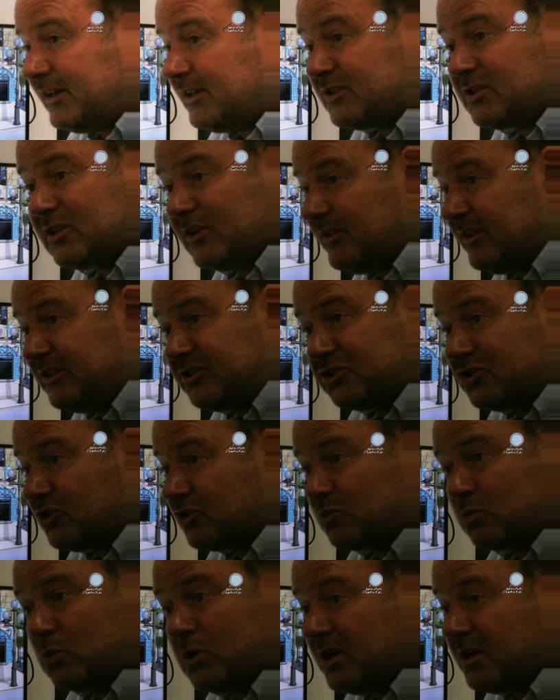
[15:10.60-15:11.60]
is that this
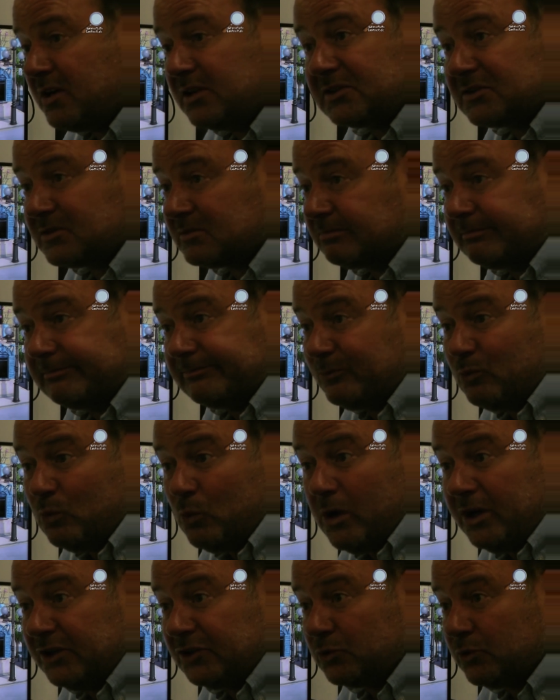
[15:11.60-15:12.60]
just works
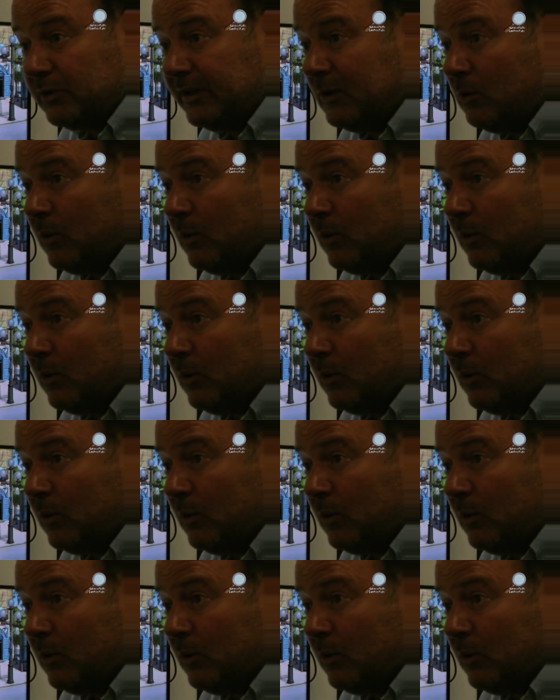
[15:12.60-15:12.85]
really